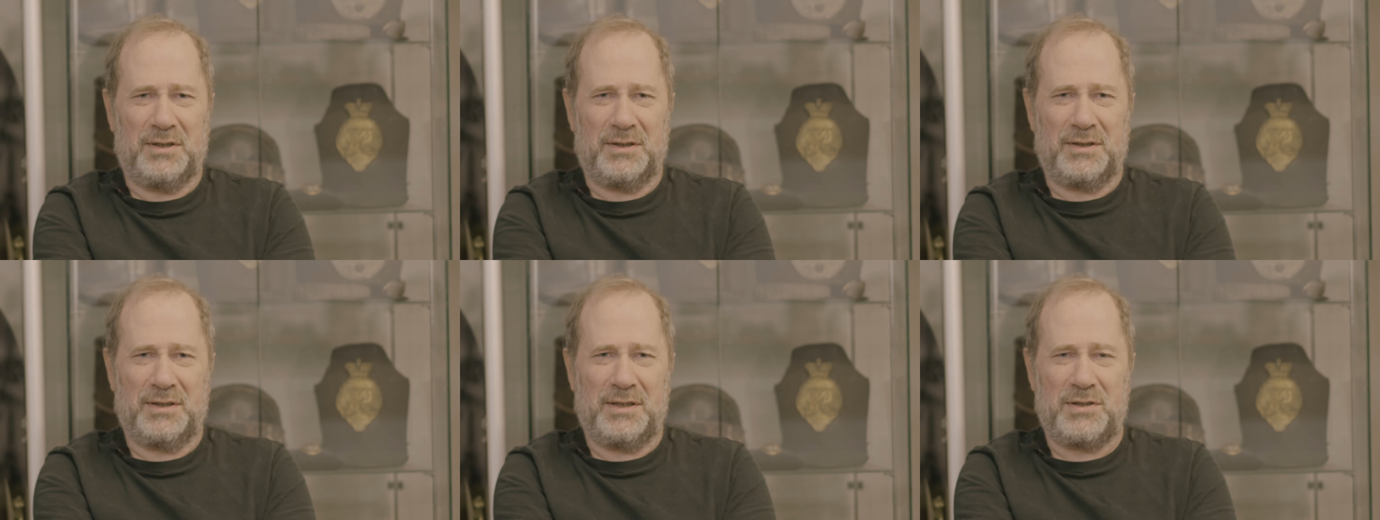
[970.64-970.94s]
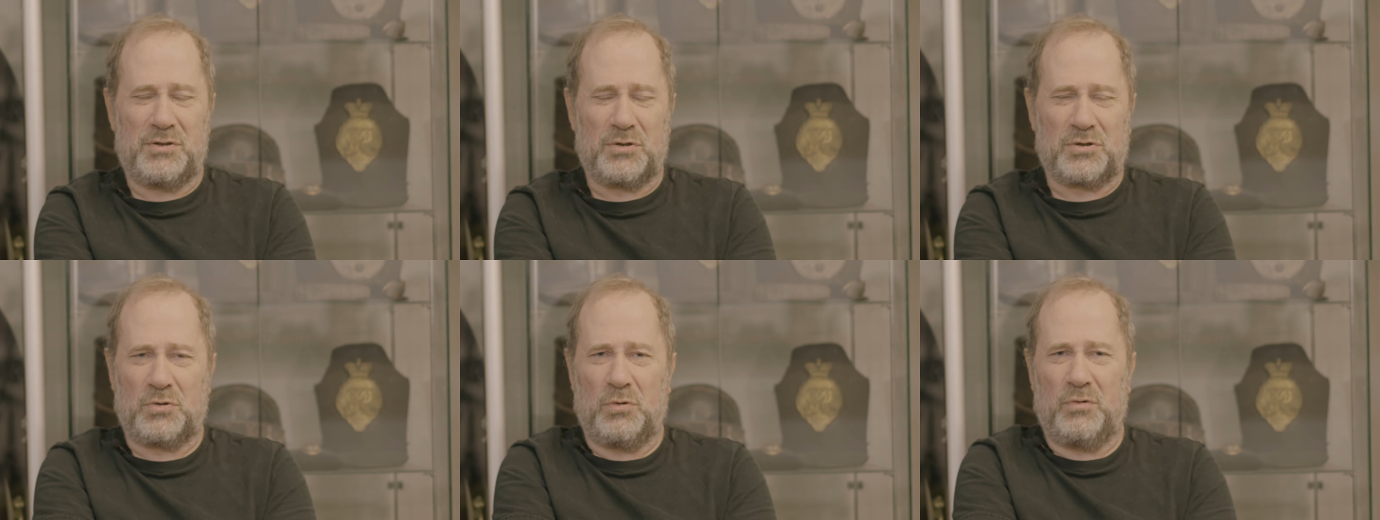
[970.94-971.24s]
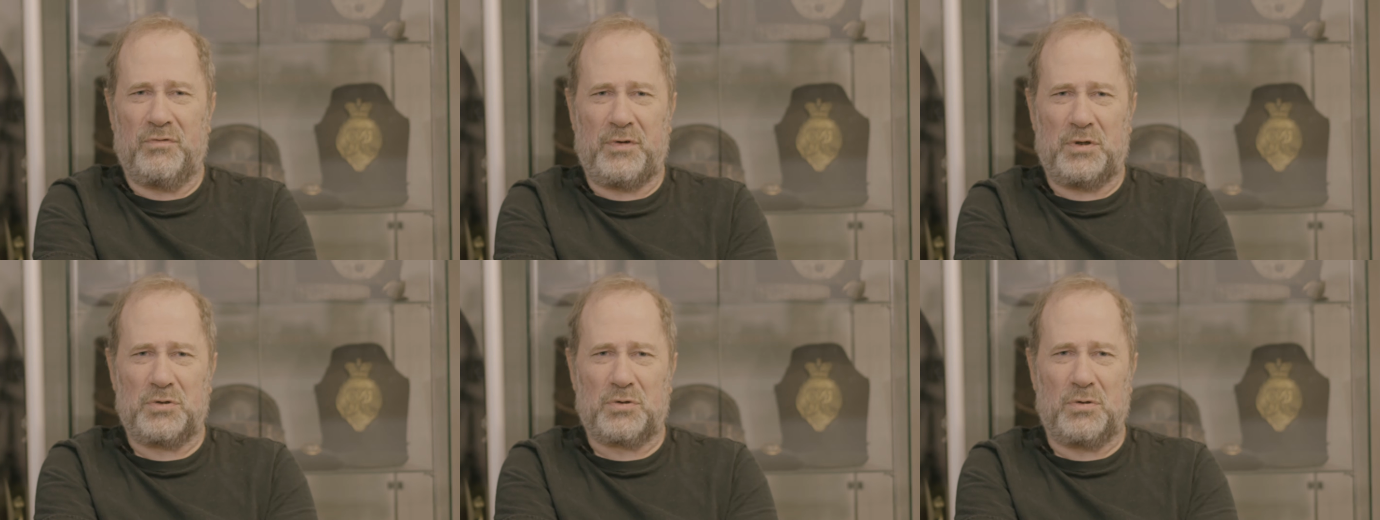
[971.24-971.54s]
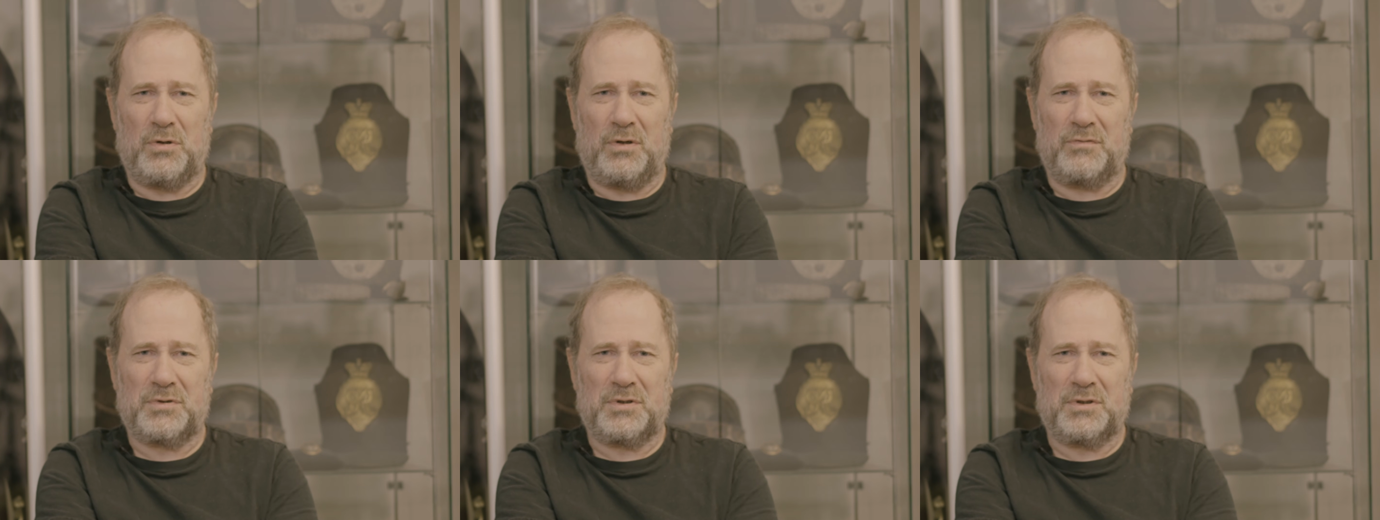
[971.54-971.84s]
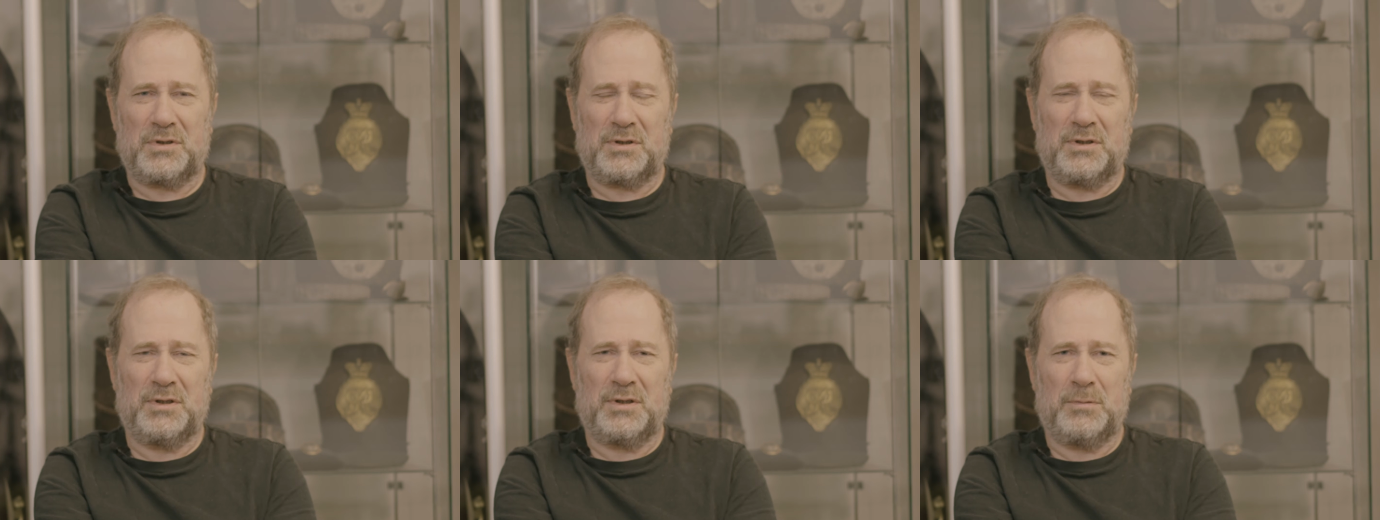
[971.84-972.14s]
He just saw photographs.
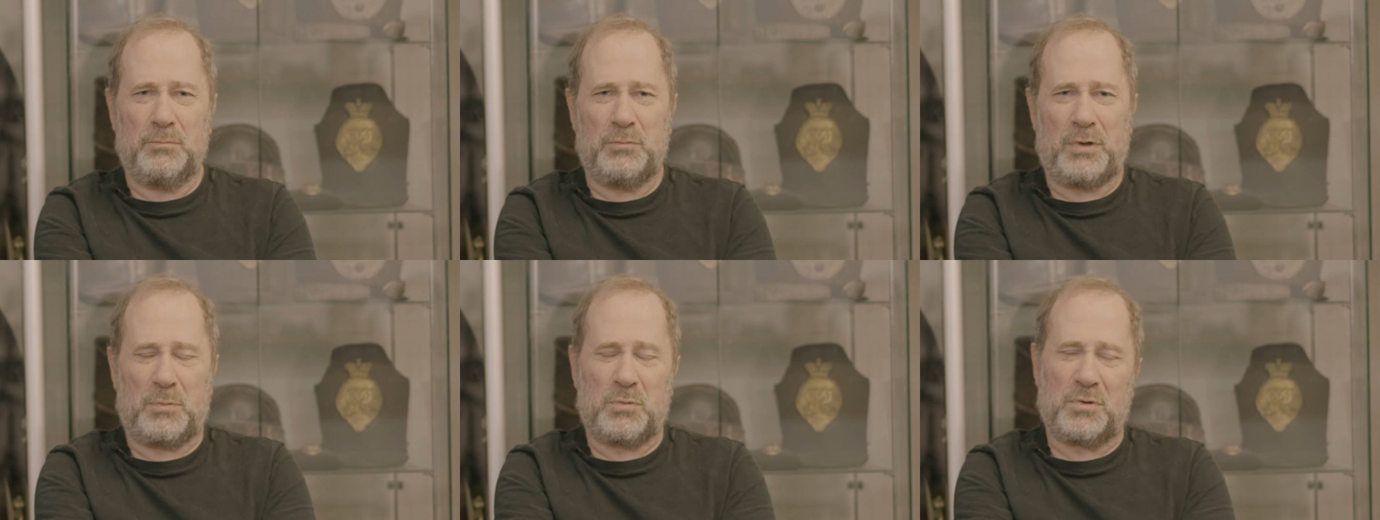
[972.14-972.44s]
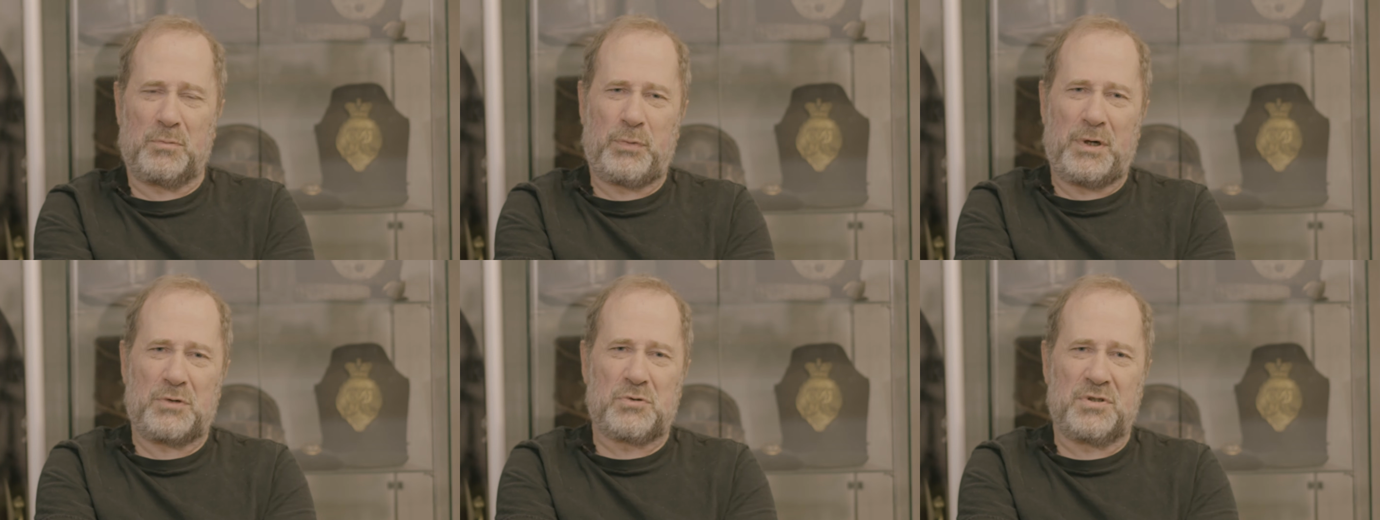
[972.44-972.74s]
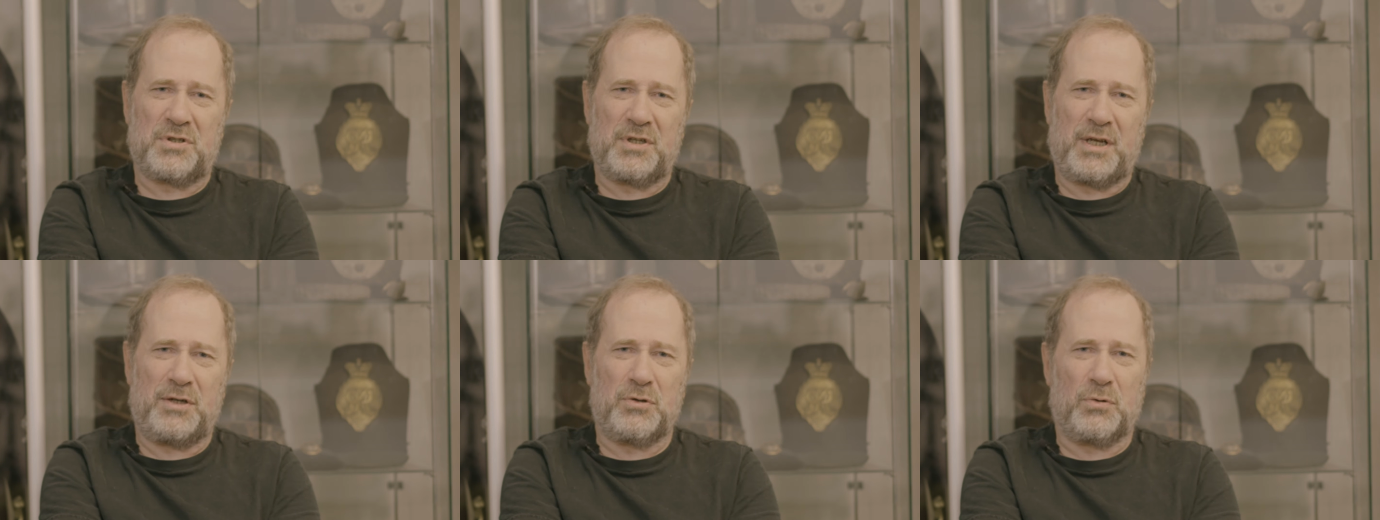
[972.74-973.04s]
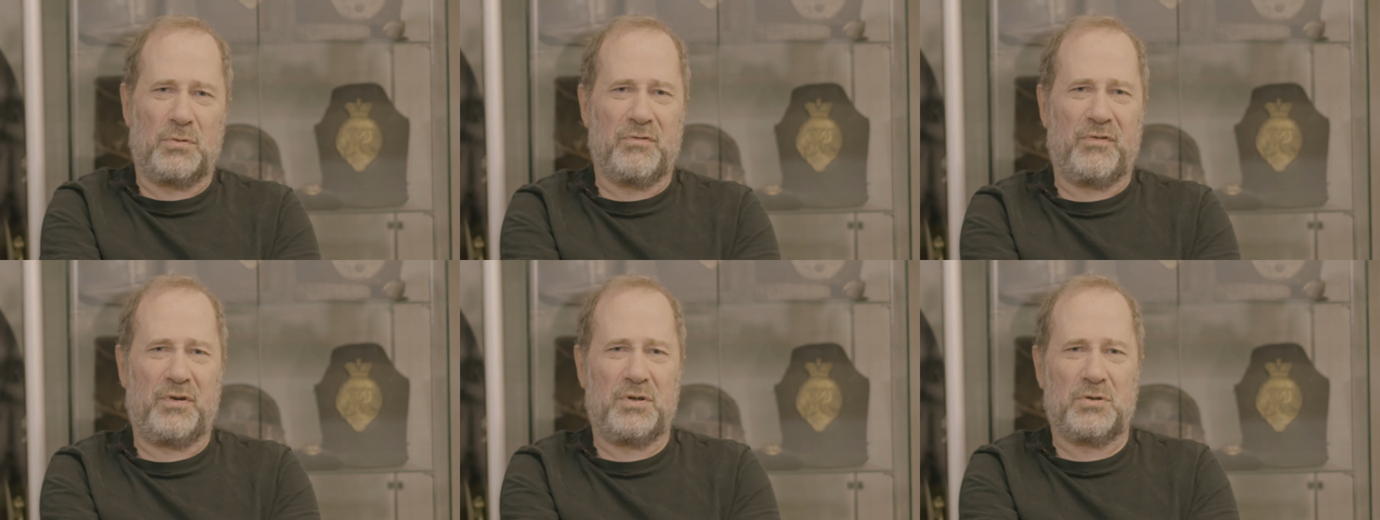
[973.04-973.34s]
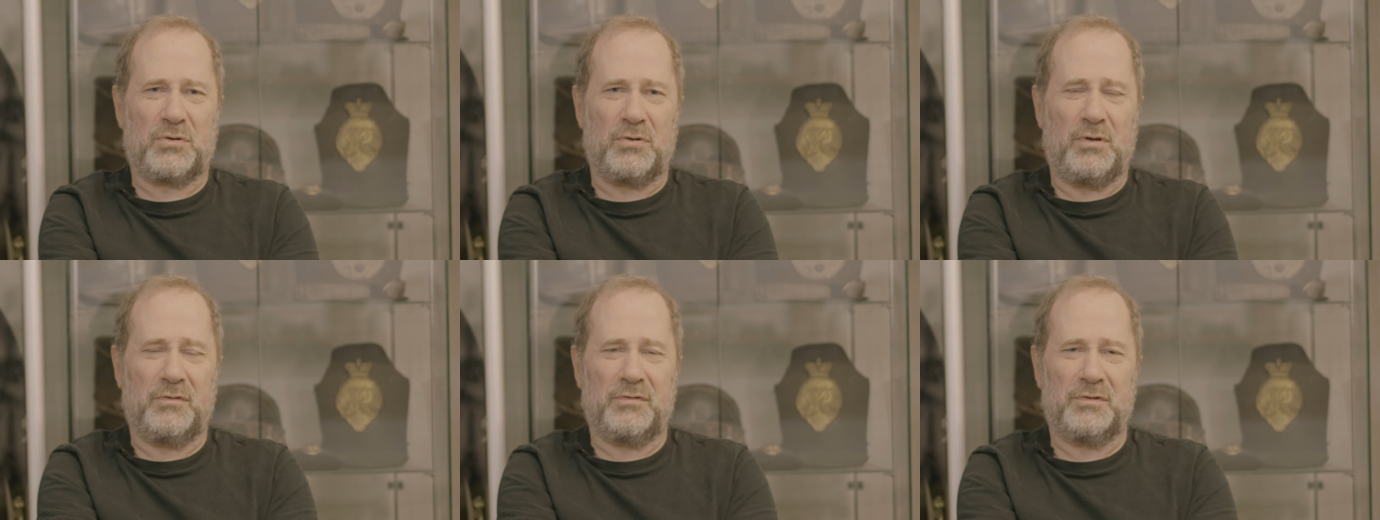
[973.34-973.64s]
Perhaps it was the angle of the
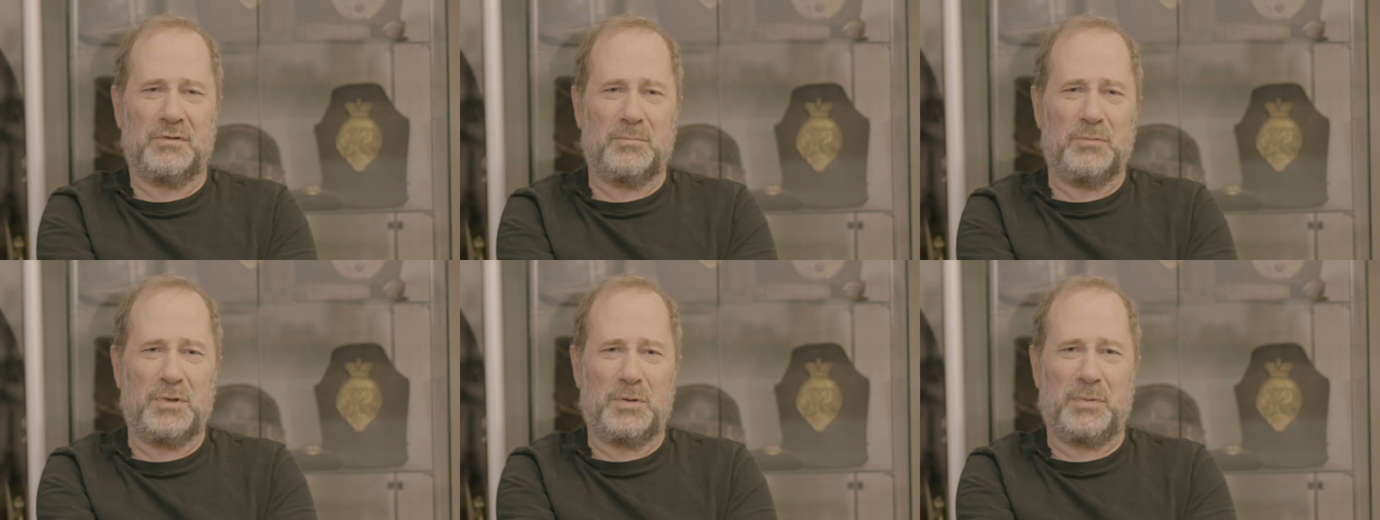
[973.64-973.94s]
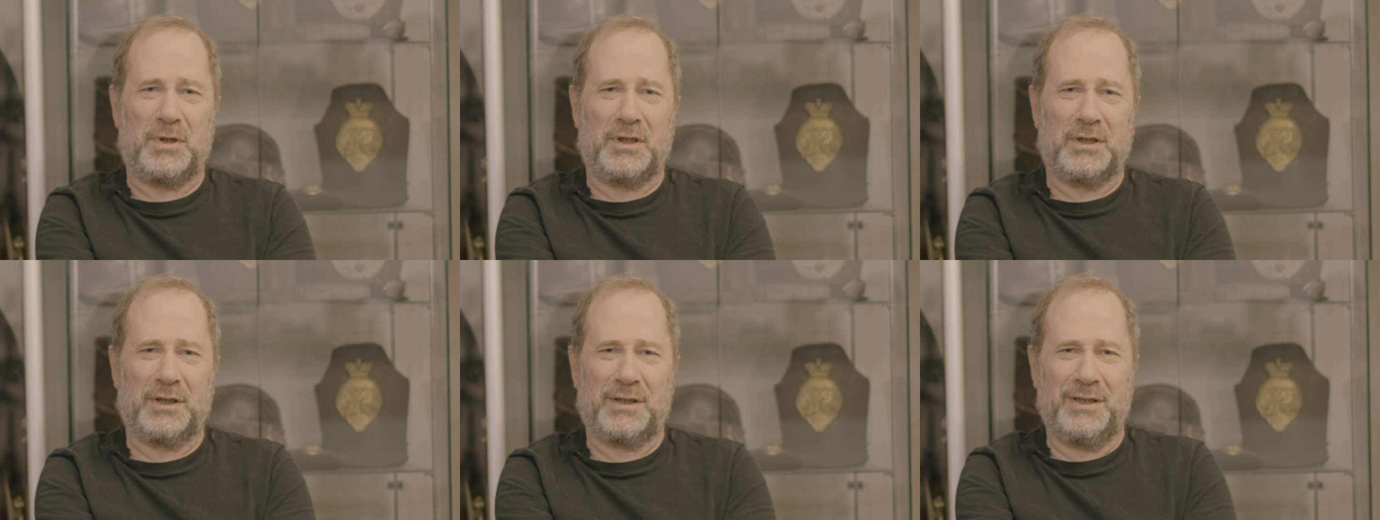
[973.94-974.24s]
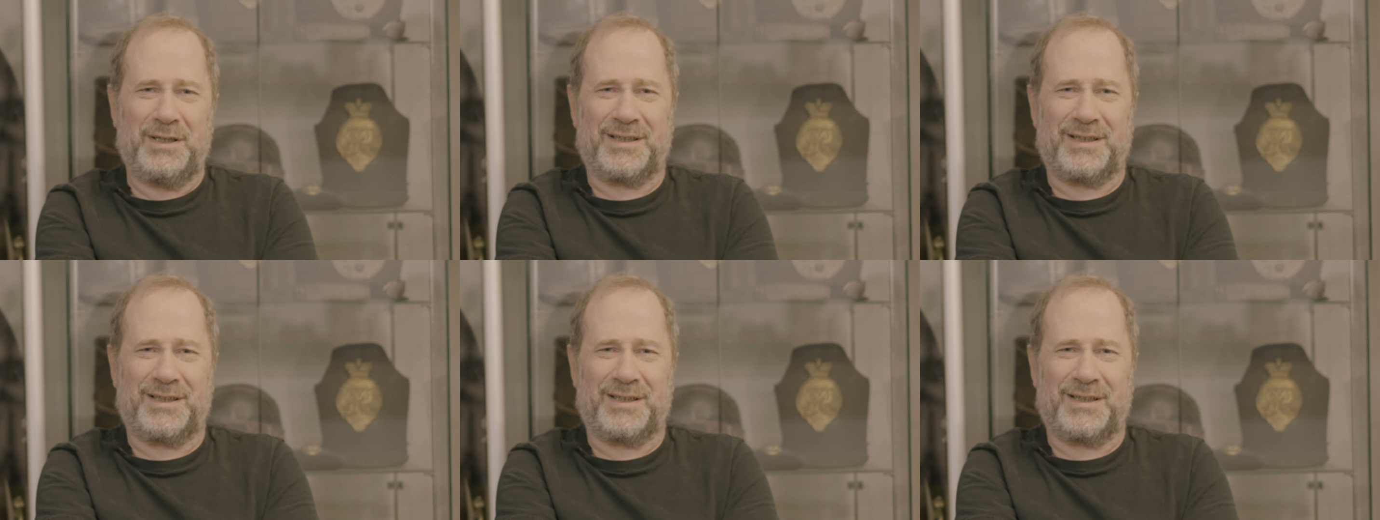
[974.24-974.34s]
photograph, maybe.